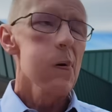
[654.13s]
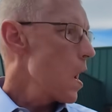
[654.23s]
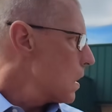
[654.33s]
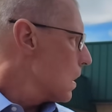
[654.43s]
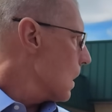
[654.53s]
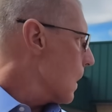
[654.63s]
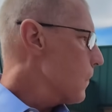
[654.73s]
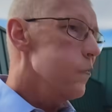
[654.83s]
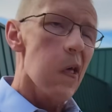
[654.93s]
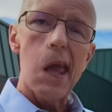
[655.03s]
But
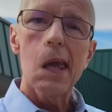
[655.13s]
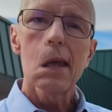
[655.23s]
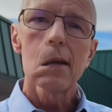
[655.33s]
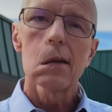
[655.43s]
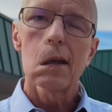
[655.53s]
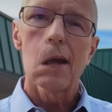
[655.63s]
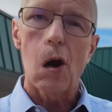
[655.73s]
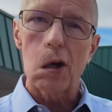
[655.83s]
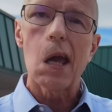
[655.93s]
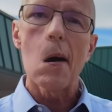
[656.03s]
if they
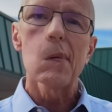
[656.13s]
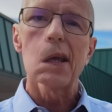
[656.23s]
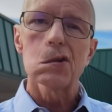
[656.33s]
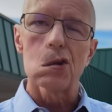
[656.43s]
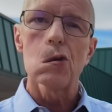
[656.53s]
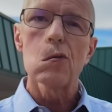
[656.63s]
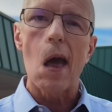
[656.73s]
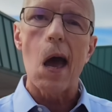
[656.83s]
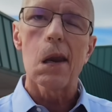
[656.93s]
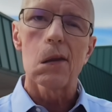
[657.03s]
are coming to do
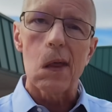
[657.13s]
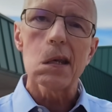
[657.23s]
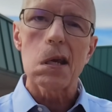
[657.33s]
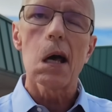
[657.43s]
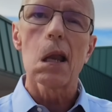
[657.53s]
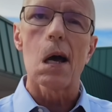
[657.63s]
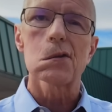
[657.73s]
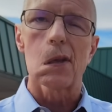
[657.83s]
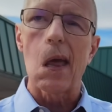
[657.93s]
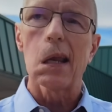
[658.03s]
that, they tell
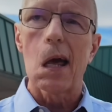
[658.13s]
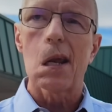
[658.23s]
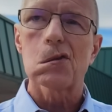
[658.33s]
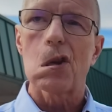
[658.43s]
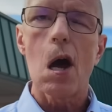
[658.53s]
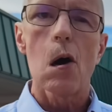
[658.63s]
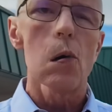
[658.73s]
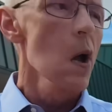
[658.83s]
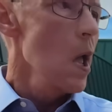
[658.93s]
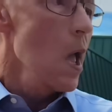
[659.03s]
us and they let us know,